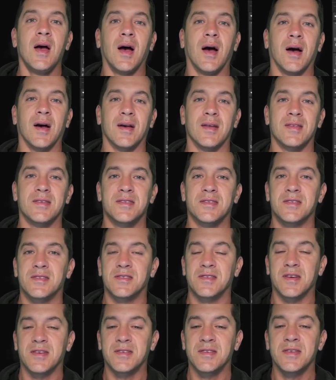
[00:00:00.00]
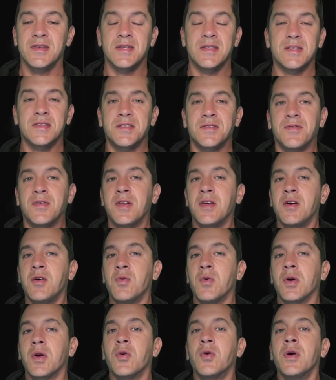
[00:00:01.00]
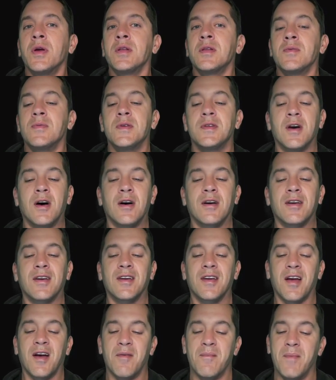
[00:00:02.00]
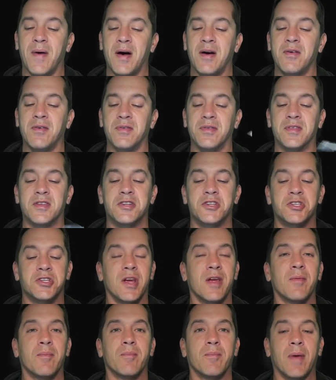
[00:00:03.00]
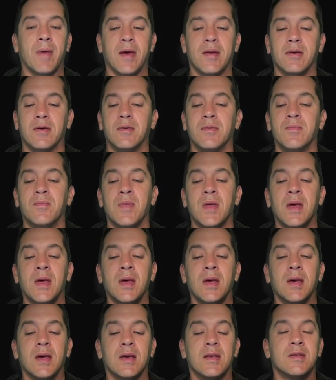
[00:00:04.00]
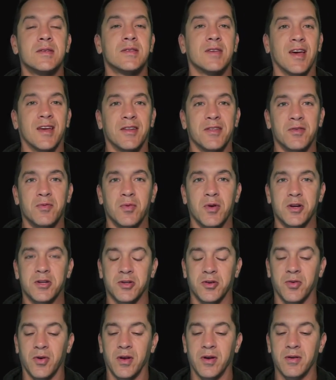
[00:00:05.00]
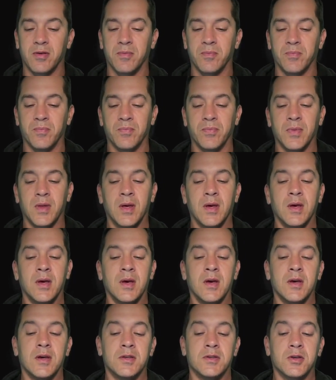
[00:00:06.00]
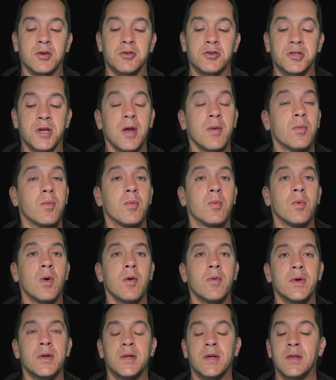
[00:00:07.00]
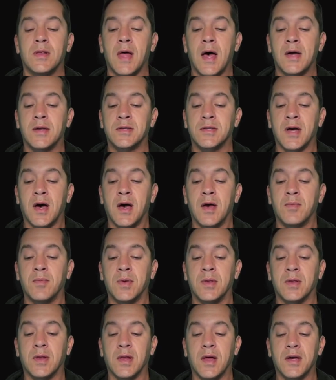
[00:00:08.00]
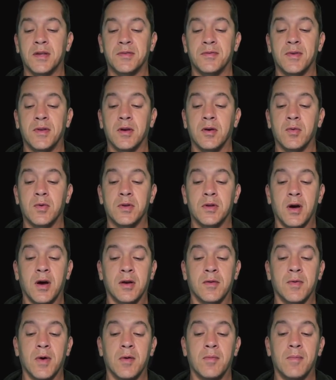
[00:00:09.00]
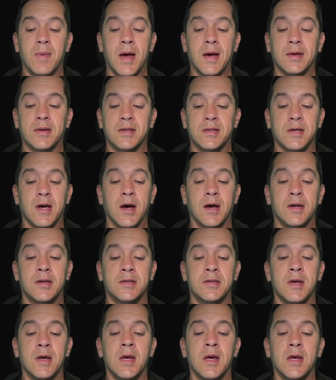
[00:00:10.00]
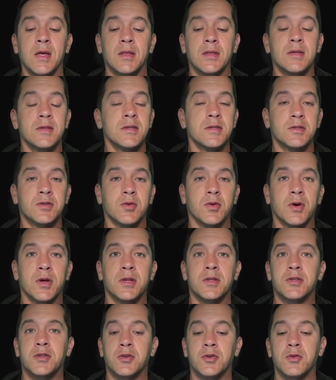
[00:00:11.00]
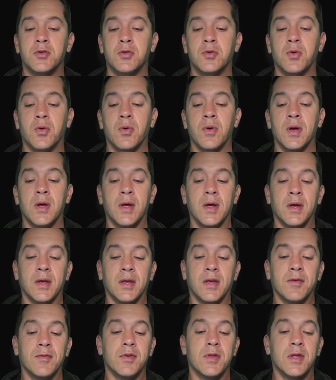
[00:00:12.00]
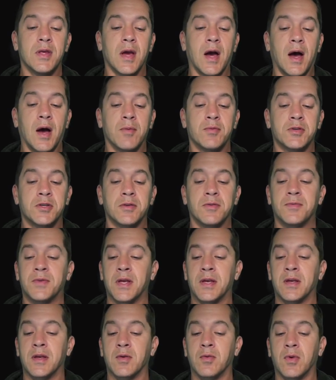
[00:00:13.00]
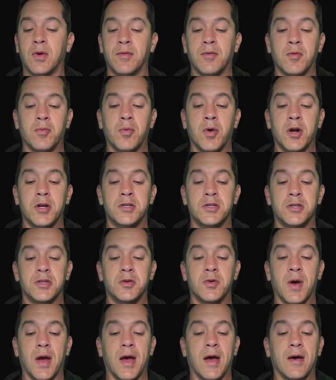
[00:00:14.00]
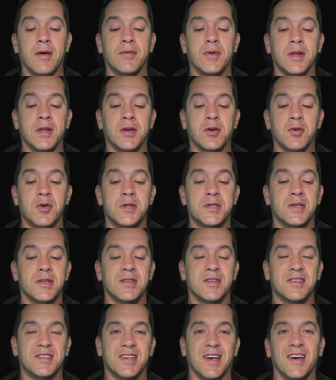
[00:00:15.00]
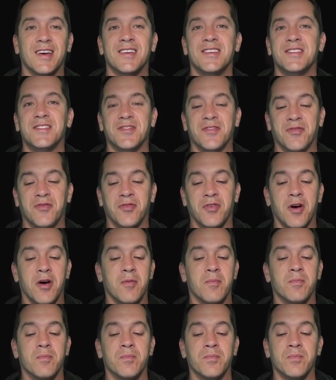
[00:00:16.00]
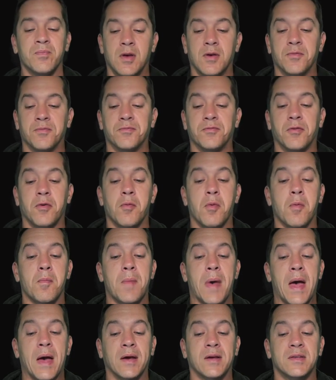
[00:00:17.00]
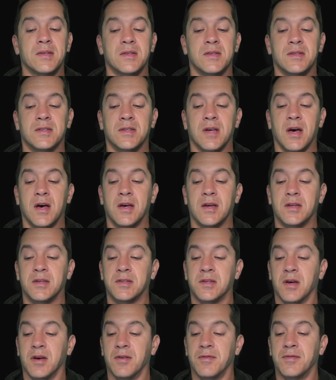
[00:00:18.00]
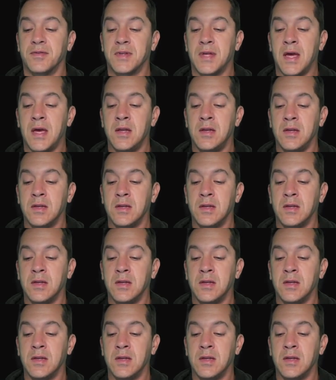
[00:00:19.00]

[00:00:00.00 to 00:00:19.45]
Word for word: Hi, this is Justice. In this video, we're going to be talking about the shape panel inside of the brush creator. So shape, what we did last time in the last video, we talked about max size. This is going to give you the option of taking whatever brush you have and increasing the size from, from a max size of 10.